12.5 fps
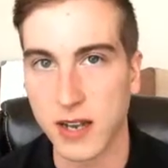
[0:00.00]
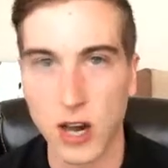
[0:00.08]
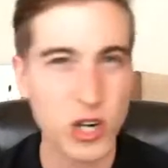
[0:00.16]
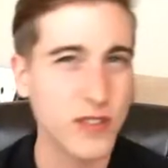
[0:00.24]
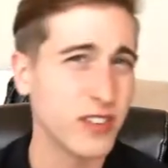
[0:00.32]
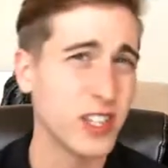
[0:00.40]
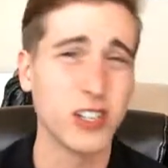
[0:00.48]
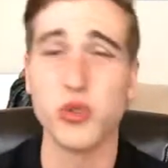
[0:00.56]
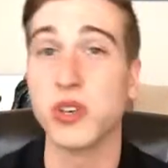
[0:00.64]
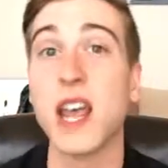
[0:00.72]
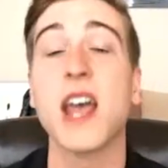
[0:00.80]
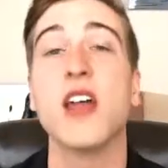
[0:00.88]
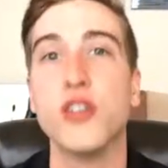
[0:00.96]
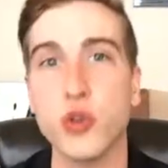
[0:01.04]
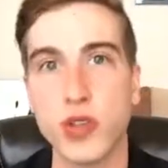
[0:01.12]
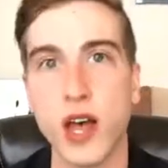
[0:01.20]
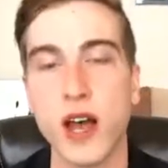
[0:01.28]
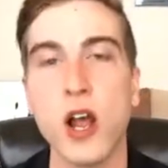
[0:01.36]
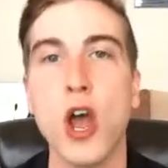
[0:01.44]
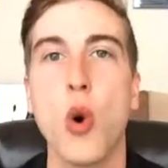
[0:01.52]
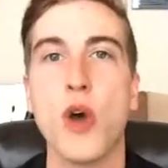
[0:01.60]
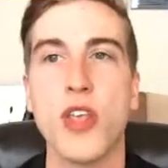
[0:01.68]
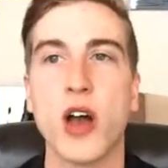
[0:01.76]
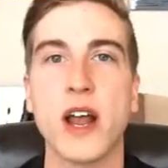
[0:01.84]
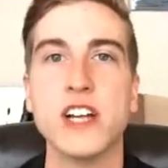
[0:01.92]
I don't even think you can do that
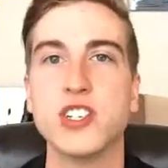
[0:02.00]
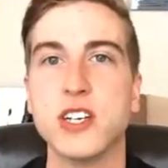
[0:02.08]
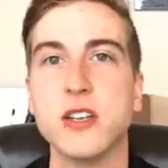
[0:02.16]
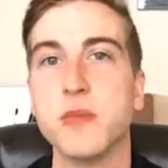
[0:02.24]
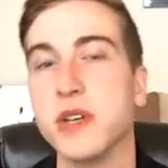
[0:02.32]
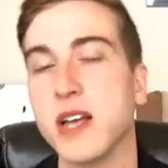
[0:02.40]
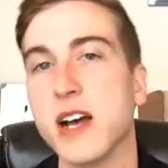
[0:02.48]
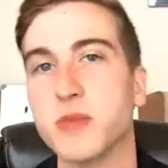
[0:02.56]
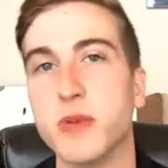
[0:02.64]
without HTTPS.